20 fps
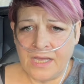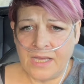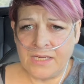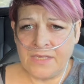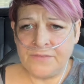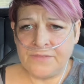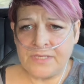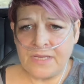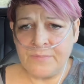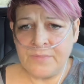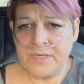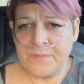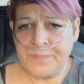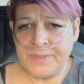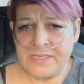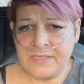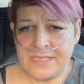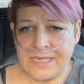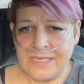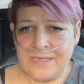And if someone had
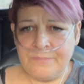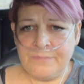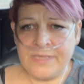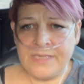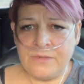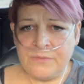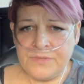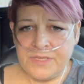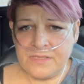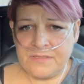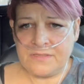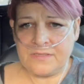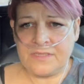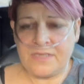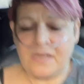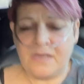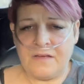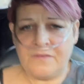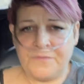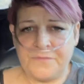been telling me all this
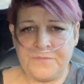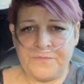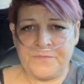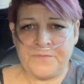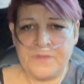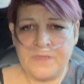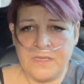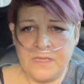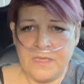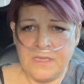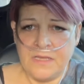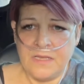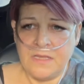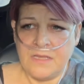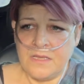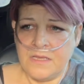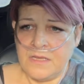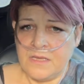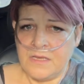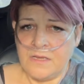stuff
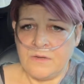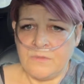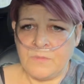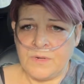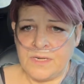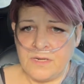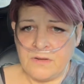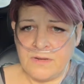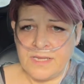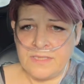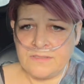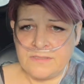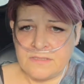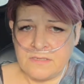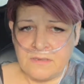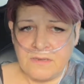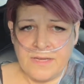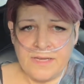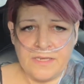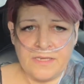when I
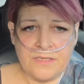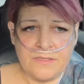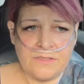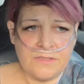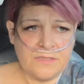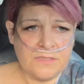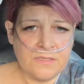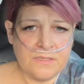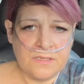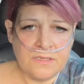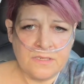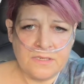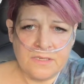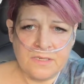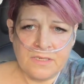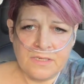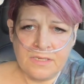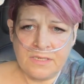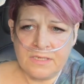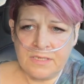started
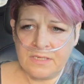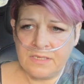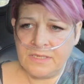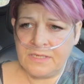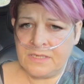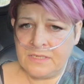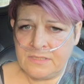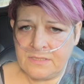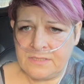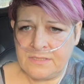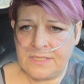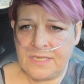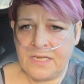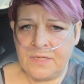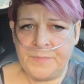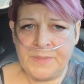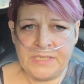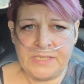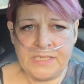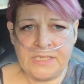into
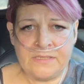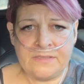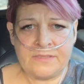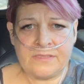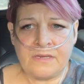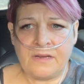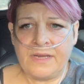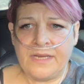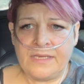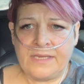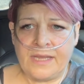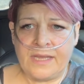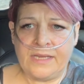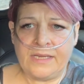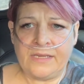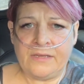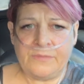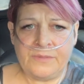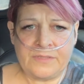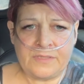COPD and started
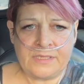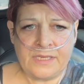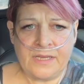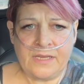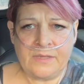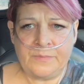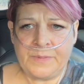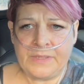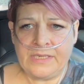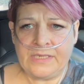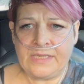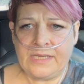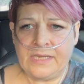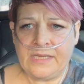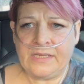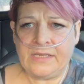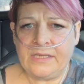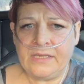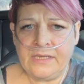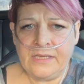getting ill with
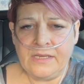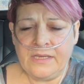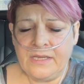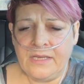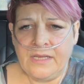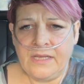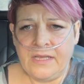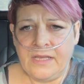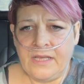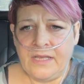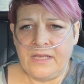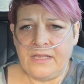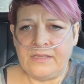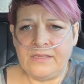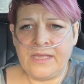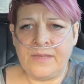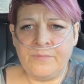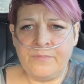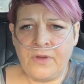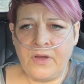COPD,
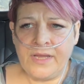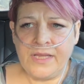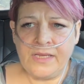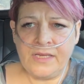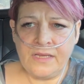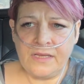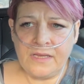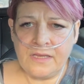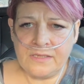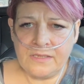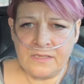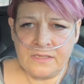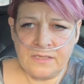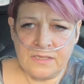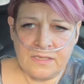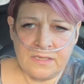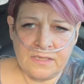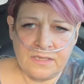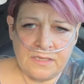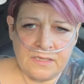then my
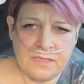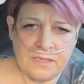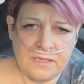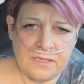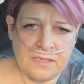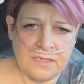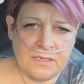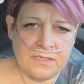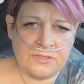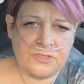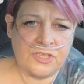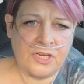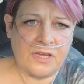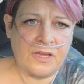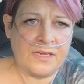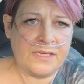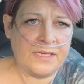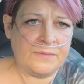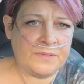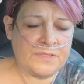
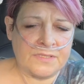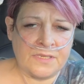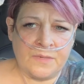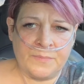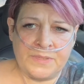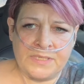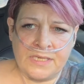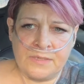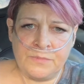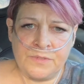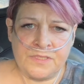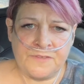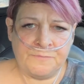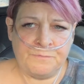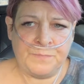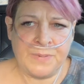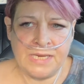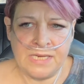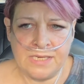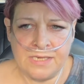journey with COPD would
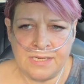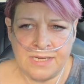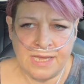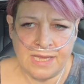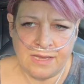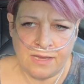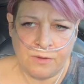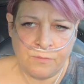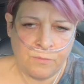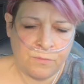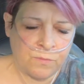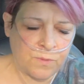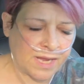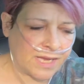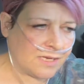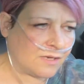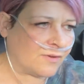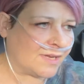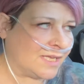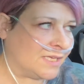have been a
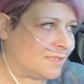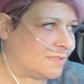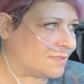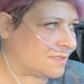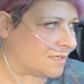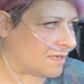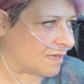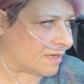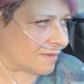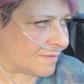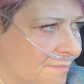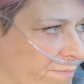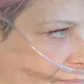way lot easier.